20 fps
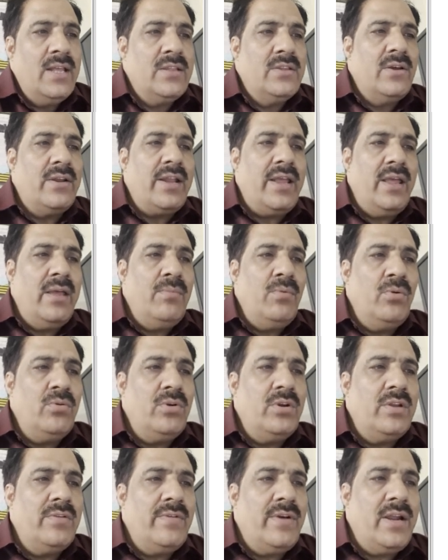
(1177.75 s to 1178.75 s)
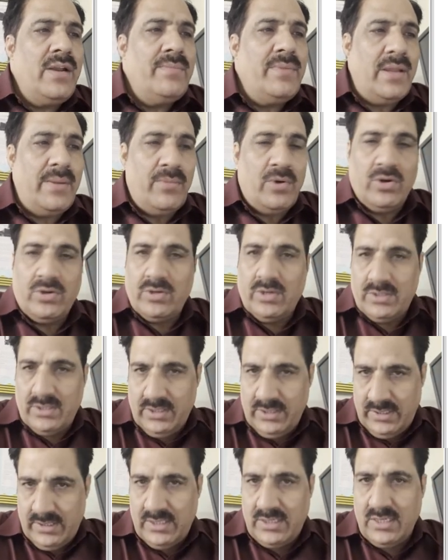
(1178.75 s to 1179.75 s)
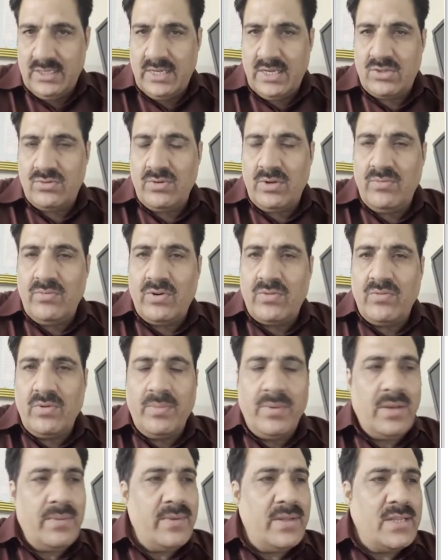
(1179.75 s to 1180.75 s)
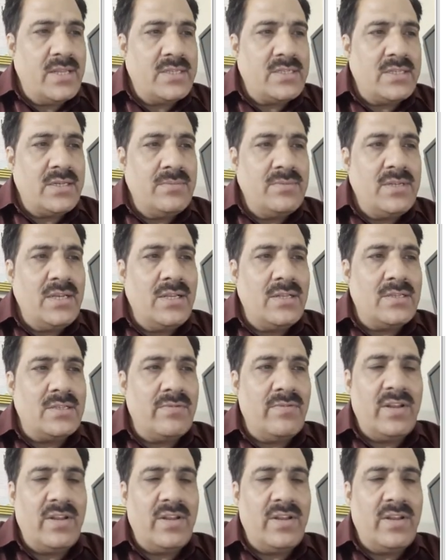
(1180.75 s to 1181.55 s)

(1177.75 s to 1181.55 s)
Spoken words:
They are able to divide by mitosis. This is actually what we mean by the stem cells.